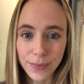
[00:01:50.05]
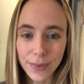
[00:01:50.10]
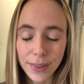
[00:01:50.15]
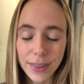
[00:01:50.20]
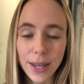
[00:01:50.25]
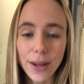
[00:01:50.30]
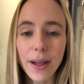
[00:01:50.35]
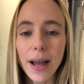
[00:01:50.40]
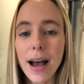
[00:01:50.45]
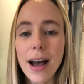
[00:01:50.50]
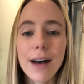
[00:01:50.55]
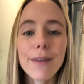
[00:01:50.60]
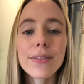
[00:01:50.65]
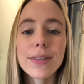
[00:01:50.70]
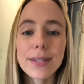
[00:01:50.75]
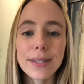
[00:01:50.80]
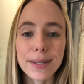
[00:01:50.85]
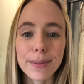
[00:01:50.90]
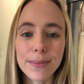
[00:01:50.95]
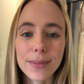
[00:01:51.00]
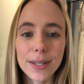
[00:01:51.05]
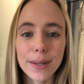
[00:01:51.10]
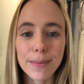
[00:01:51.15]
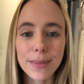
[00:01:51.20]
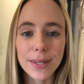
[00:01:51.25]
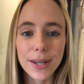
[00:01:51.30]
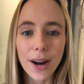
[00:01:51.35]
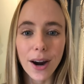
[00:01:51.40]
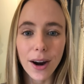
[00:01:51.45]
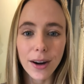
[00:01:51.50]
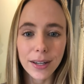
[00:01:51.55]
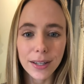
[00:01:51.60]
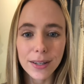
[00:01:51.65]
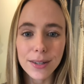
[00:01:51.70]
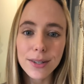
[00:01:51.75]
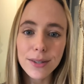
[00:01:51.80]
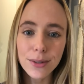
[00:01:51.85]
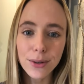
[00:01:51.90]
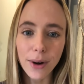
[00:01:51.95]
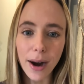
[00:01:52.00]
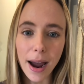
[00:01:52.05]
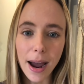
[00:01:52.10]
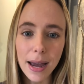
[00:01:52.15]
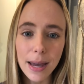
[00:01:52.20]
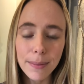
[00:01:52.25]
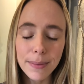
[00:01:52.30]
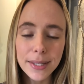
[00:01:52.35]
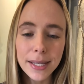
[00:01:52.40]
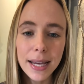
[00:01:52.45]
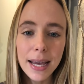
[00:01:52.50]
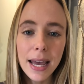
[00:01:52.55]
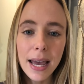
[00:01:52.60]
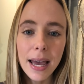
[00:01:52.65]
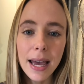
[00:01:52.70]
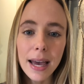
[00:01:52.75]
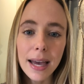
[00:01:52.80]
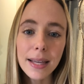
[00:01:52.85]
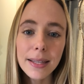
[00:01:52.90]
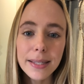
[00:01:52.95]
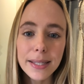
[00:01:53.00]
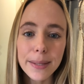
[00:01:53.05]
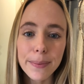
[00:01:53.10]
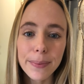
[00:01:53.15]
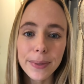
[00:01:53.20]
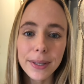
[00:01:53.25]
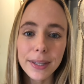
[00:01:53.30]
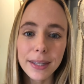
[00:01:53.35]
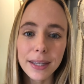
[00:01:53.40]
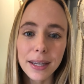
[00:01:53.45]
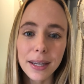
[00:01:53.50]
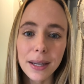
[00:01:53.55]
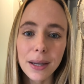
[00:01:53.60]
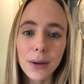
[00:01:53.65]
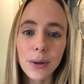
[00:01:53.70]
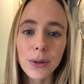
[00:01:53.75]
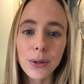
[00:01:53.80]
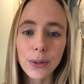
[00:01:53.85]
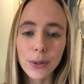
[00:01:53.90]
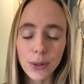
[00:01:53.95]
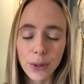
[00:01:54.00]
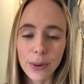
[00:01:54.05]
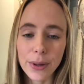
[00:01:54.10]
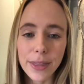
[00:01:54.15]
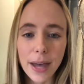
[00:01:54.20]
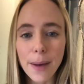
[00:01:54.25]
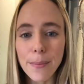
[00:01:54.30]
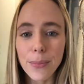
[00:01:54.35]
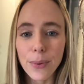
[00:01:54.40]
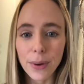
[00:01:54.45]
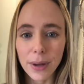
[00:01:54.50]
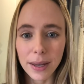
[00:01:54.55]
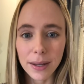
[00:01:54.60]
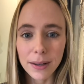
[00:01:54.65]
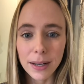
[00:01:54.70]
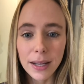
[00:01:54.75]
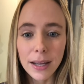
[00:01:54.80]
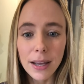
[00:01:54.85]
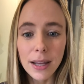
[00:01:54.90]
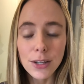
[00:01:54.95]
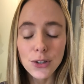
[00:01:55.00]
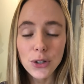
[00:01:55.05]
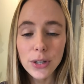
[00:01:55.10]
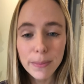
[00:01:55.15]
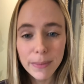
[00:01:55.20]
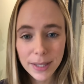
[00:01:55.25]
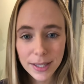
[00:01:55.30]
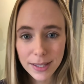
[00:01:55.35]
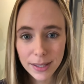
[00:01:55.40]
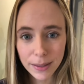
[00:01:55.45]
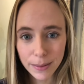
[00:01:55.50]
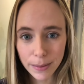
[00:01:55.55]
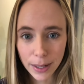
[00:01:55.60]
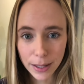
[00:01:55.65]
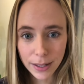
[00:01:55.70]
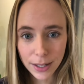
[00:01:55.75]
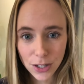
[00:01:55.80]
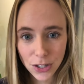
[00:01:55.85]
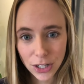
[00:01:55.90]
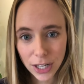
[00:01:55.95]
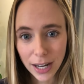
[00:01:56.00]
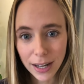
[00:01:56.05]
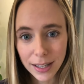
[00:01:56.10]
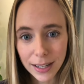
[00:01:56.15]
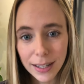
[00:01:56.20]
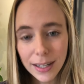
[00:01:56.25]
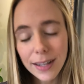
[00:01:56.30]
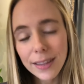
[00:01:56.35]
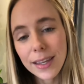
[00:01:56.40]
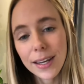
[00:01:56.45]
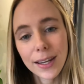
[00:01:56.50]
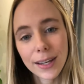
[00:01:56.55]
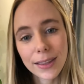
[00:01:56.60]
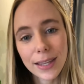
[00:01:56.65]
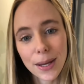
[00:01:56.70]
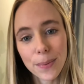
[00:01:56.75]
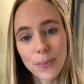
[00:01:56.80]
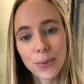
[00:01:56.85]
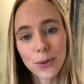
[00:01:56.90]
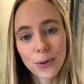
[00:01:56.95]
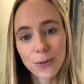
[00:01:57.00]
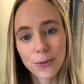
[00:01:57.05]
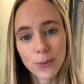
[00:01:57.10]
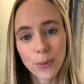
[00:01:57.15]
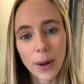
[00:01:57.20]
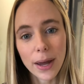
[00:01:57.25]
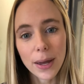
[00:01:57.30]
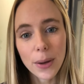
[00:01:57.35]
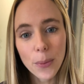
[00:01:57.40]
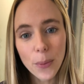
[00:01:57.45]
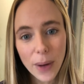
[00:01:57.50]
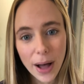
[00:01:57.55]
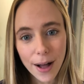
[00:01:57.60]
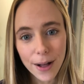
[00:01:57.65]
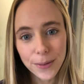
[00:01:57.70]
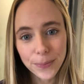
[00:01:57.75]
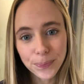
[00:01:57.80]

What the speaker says: They'll have the symptoms I already described, and typically, at that point, treatment's initiated and they improve quite well.